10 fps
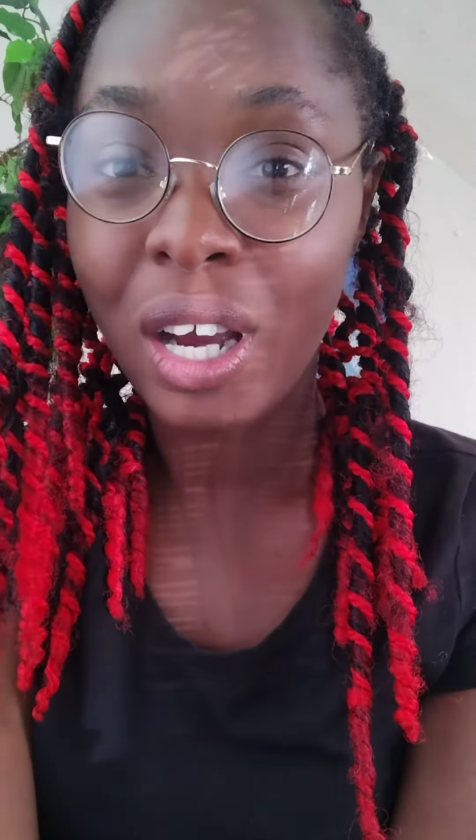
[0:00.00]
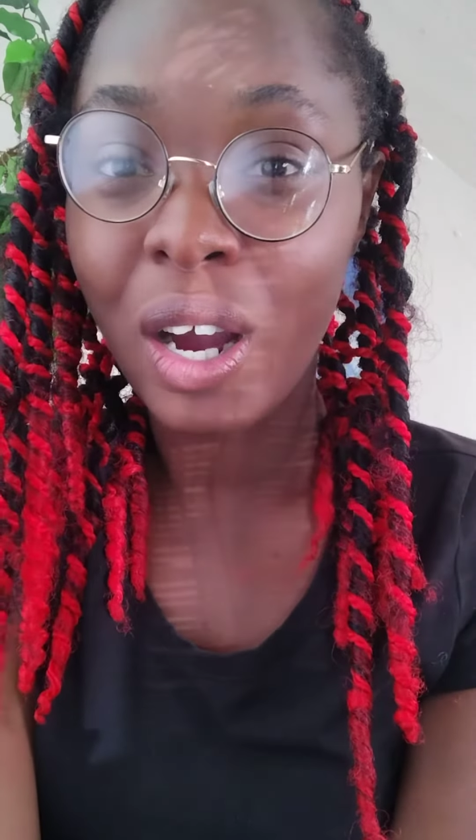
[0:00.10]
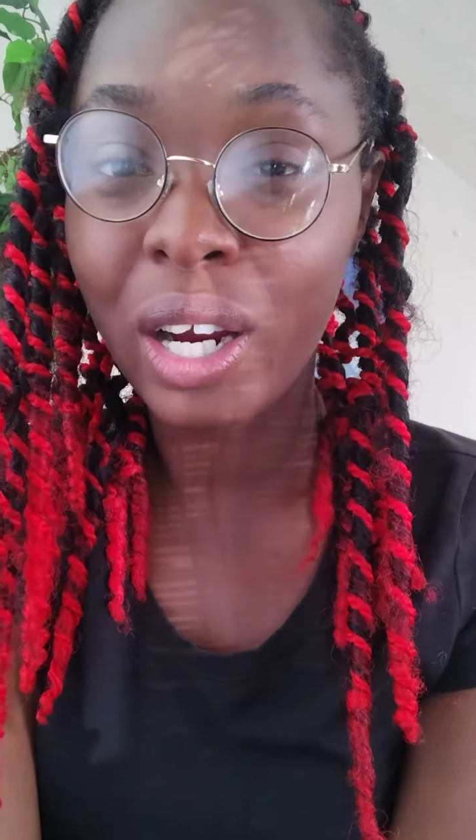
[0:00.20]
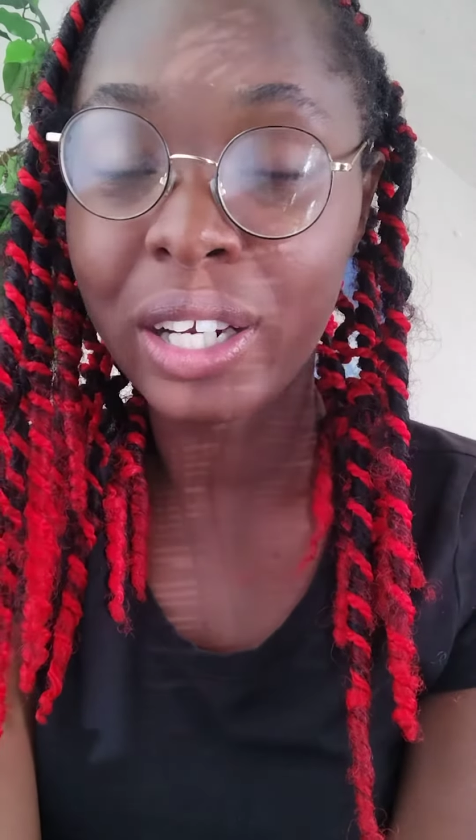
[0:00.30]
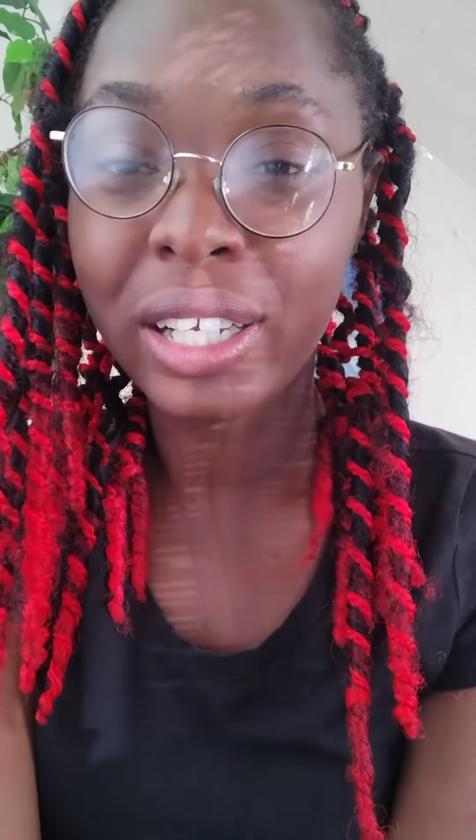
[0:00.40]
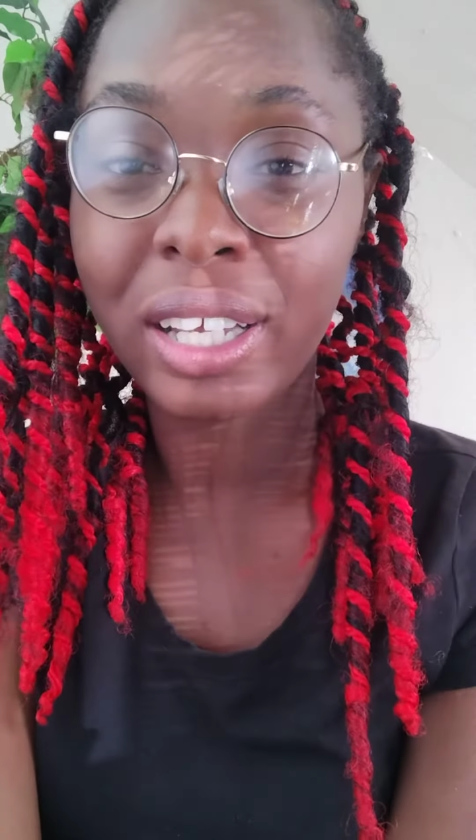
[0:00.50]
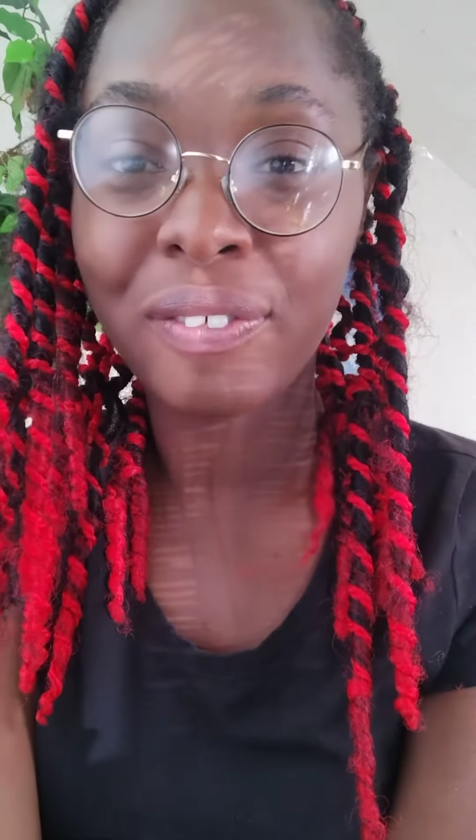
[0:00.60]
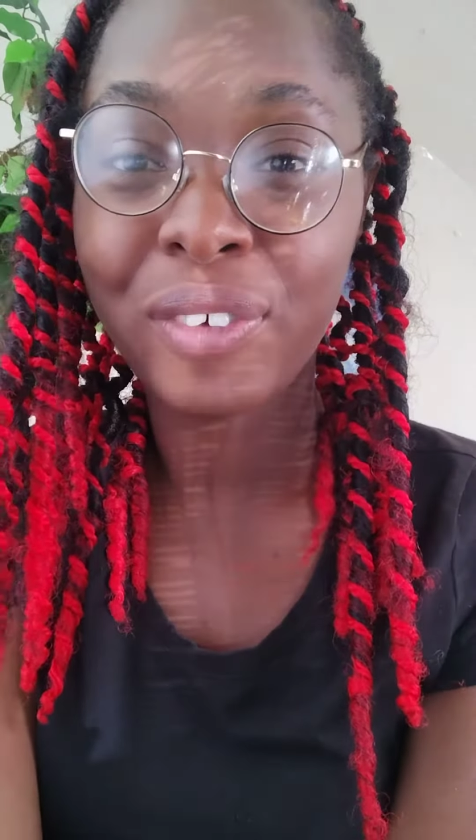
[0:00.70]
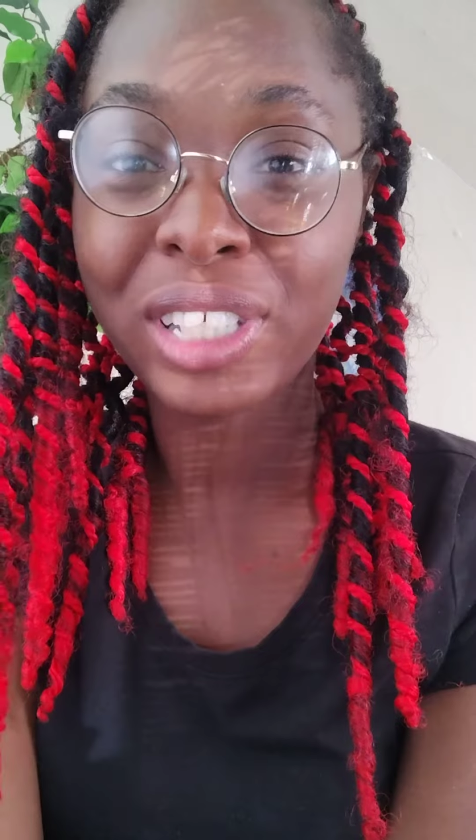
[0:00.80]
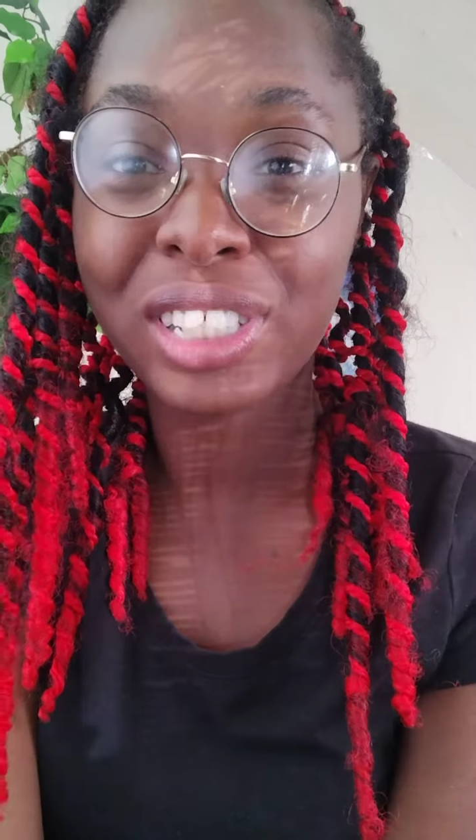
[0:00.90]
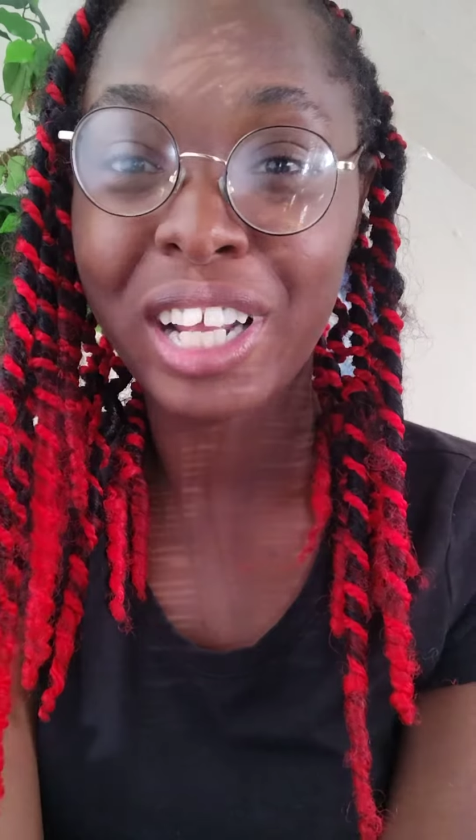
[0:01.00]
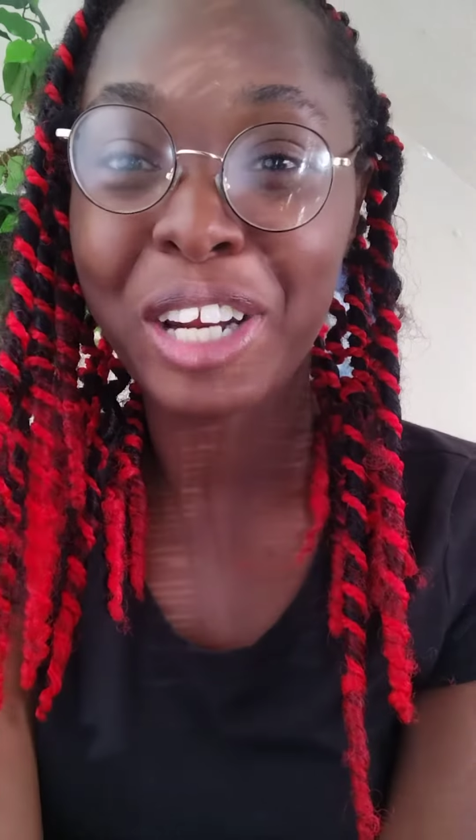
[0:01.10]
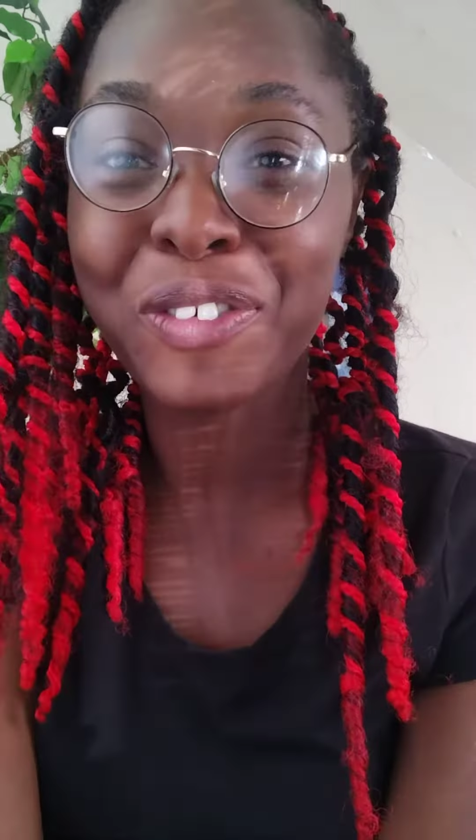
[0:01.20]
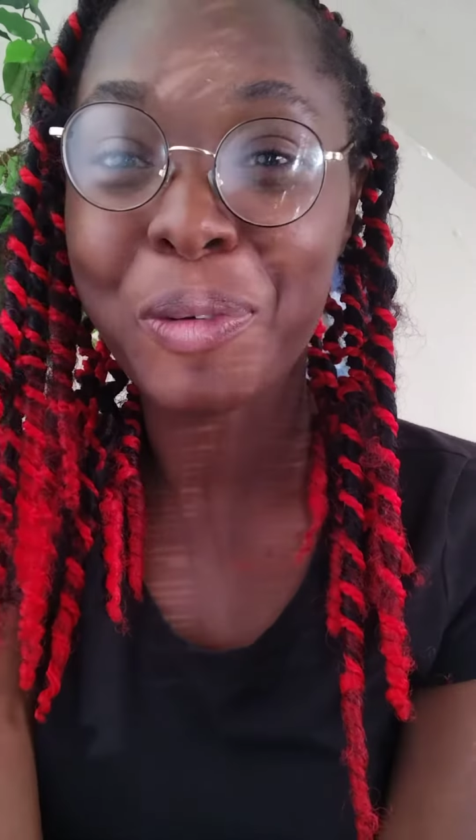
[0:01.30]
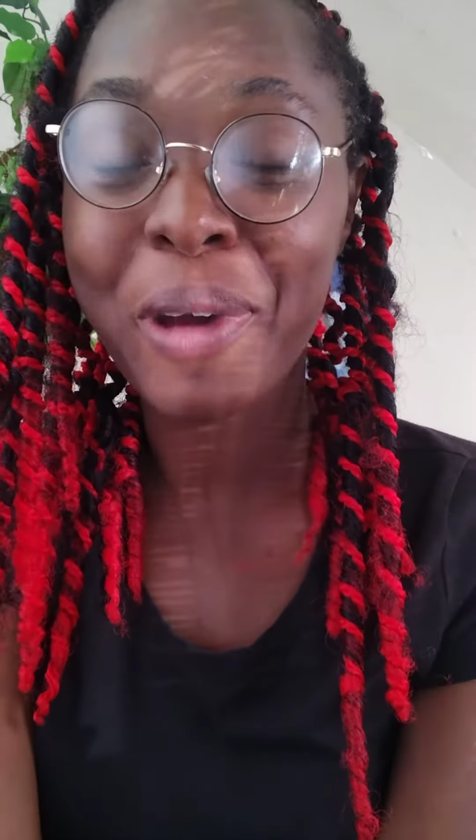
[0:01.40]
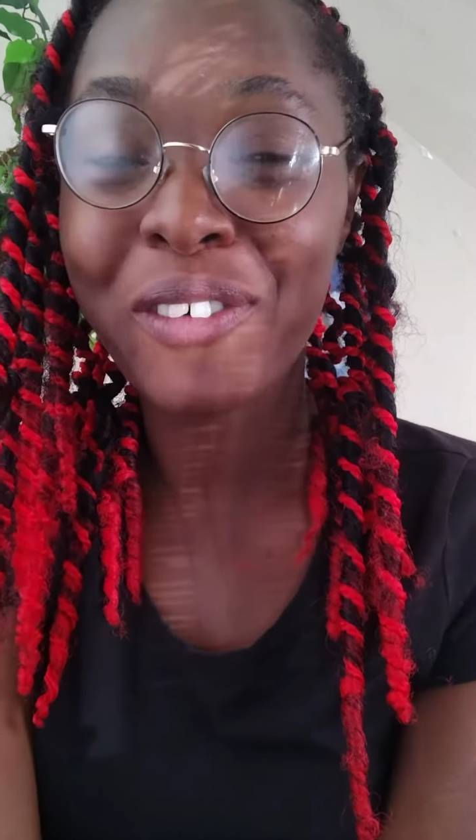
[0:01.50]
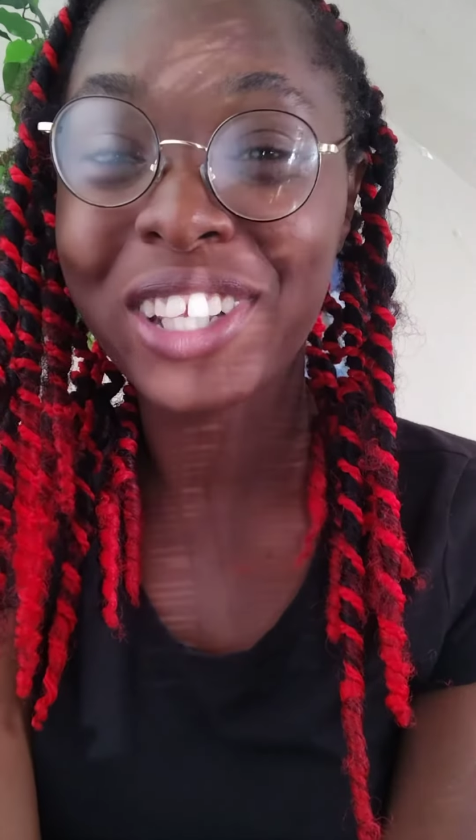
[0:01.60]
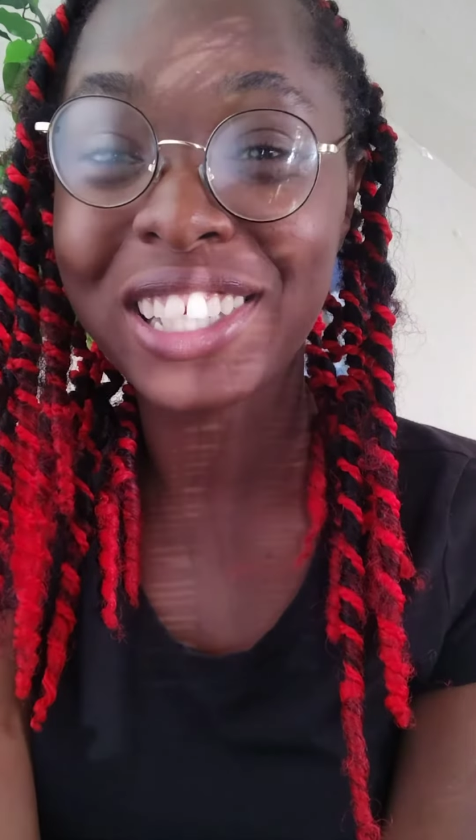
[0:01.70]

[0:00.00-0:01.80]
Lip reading: heart and a confession out of your mouth